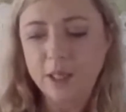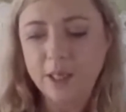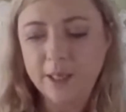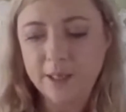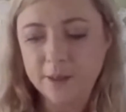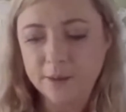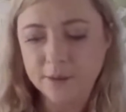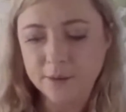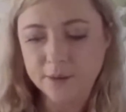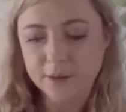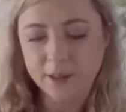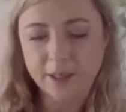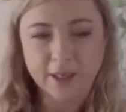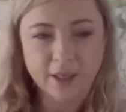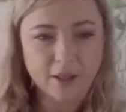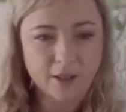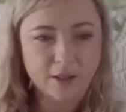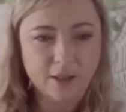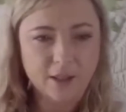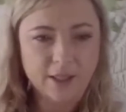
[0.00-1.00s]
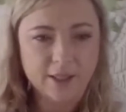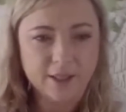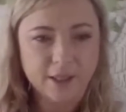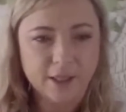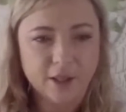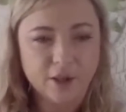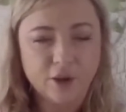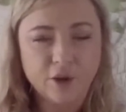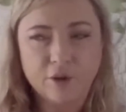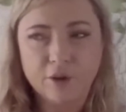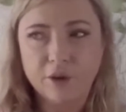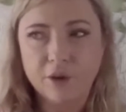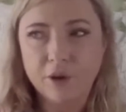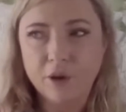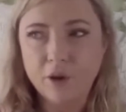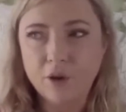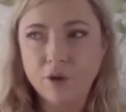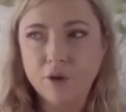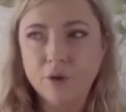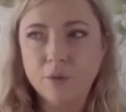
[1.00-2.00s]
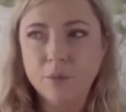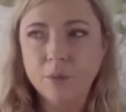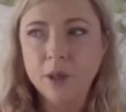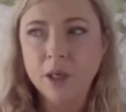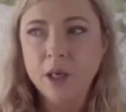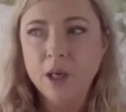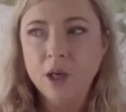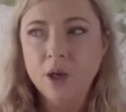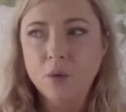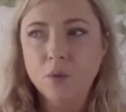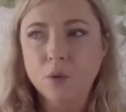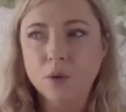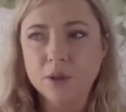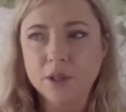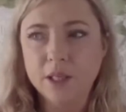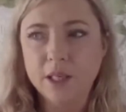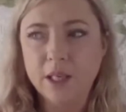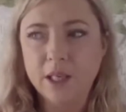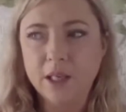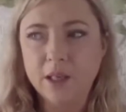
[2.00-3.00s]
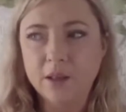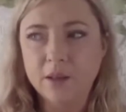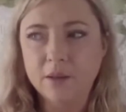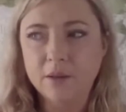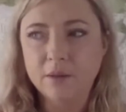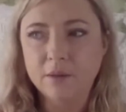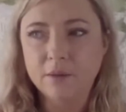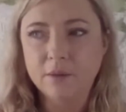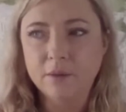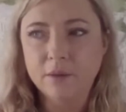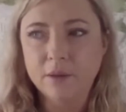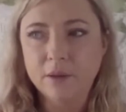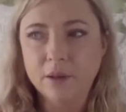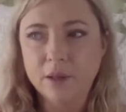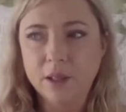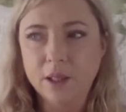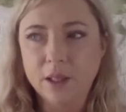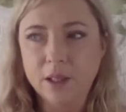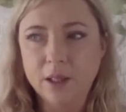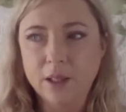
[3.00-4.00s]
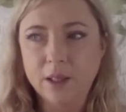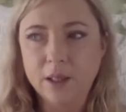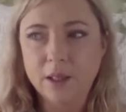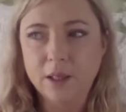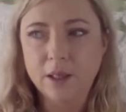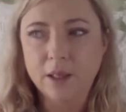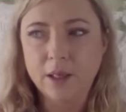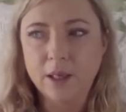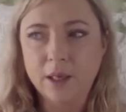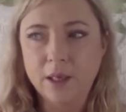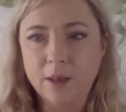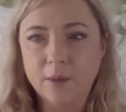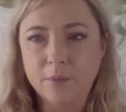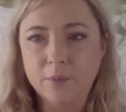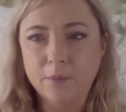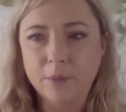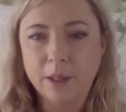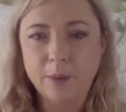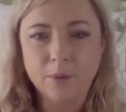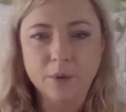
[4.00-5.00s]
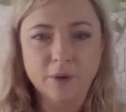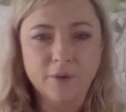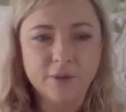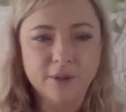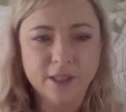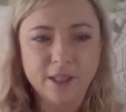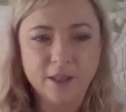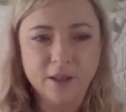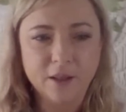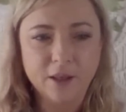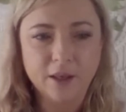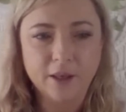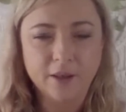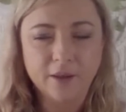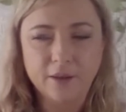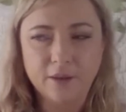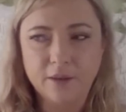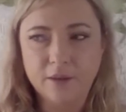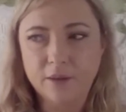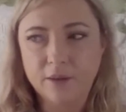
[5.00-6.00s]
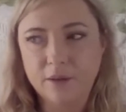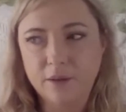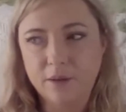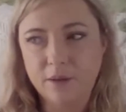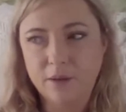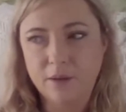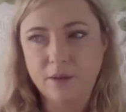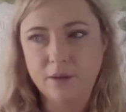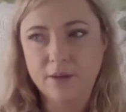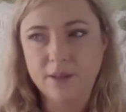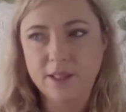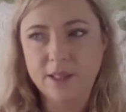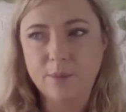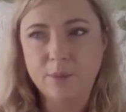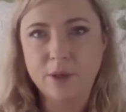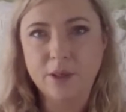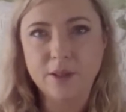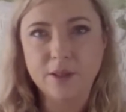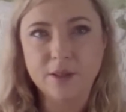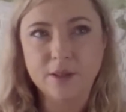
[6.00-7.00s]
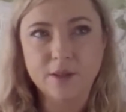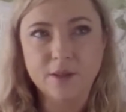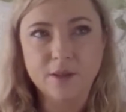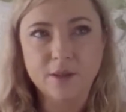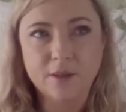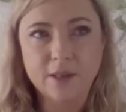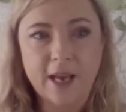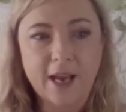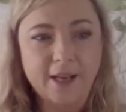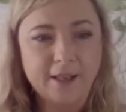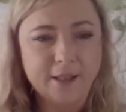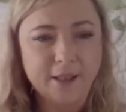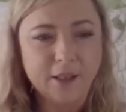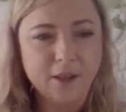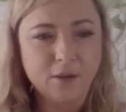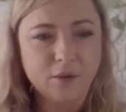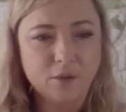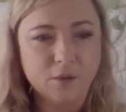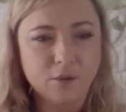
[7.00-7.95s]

is like, is it in her own home? Was it in, people have said like someone's attic